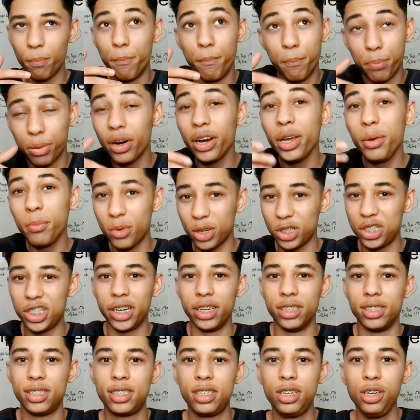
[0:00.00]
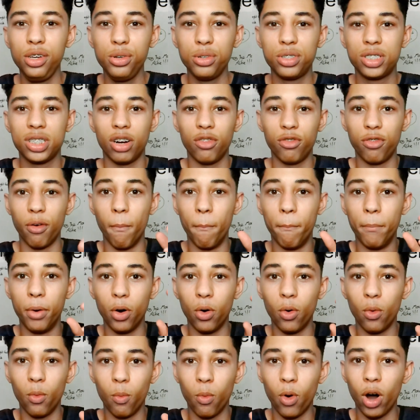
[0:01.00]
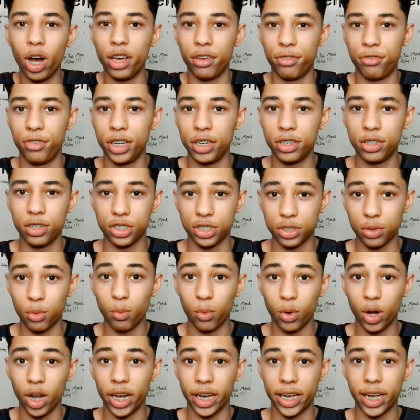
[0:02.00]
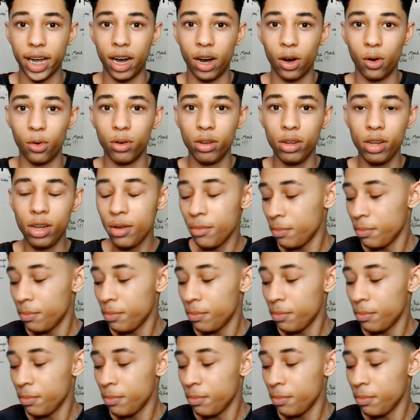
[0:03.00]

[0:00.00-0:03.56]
pretty much excuse of, but what if it doesn't work out?